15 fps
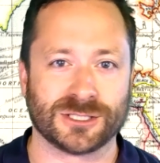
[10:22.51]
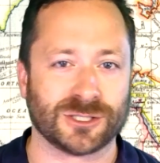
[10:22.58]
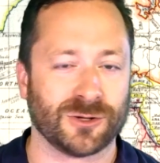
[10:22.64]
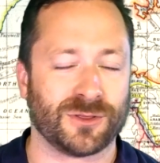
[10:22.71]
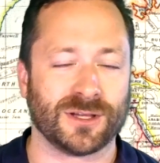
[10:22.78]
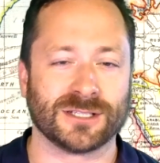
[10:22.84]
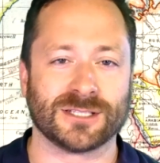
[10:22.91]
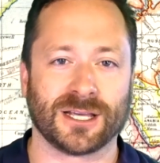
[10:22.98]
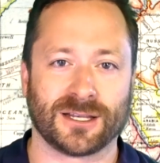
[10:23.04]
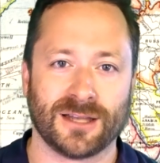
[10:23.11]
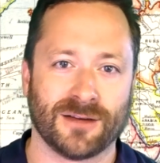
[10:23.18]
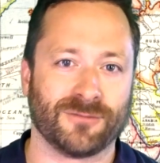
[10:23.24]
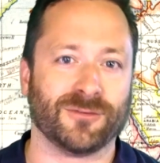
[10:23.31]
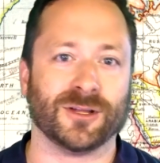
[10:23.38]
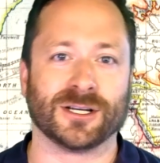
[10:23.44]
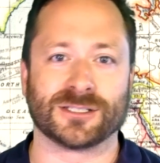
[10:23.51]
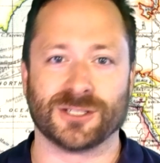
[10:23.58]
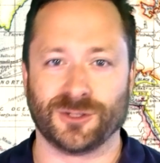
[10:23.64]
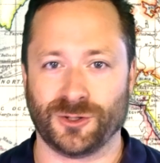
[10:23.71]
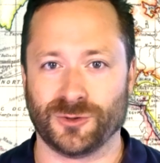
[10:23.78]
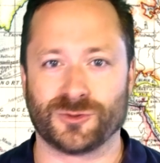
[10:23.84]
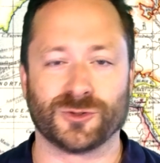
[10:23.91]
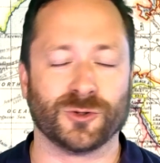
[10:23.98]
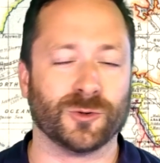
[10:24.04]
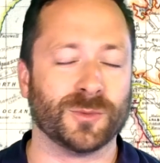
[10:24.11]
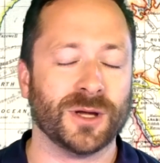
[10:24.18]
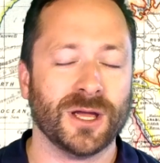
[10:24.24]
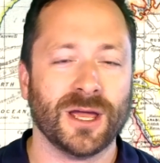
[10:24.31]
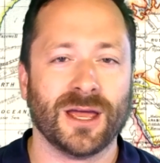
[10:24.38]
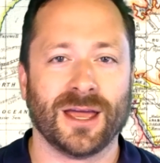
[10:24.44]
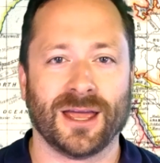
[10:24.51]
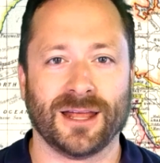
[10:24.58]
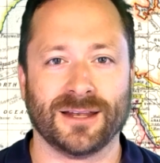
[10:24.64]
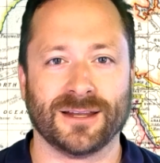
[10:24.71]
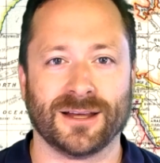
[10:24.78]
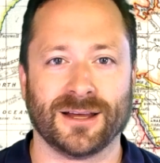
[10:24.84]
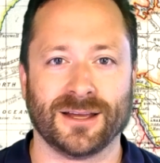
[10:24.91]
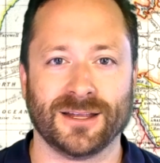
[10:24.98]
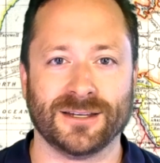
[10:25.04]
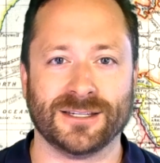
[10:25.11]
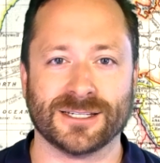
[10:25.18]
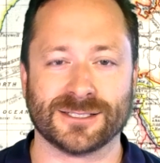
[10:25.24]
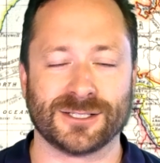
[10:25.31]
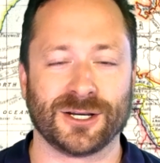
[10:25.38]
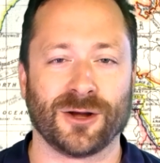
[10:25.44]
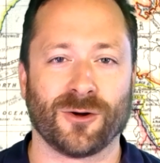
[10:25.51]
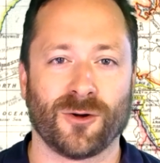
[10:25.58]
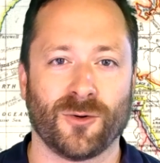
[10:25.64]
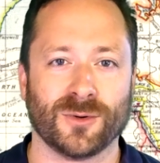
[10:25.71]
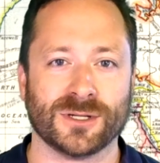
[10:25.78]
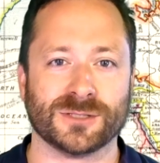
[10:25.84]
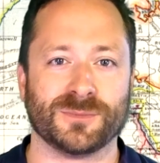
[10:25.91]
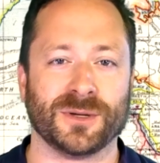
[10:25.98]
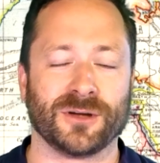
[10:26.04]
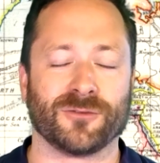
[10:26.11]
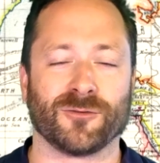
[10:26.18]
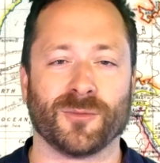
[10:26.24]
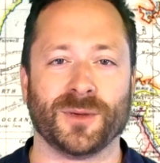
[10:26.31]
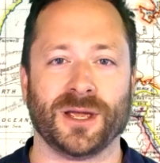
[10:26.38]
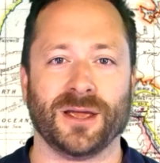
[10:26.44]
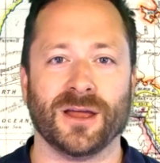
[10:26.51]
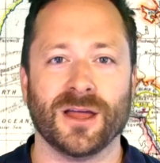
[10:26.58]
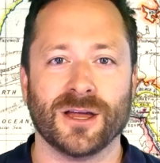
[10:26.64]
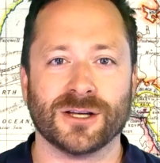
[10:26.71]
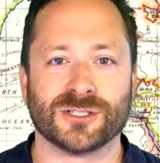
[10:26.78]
So things like Netflix and YouTube and Disney are always big for me.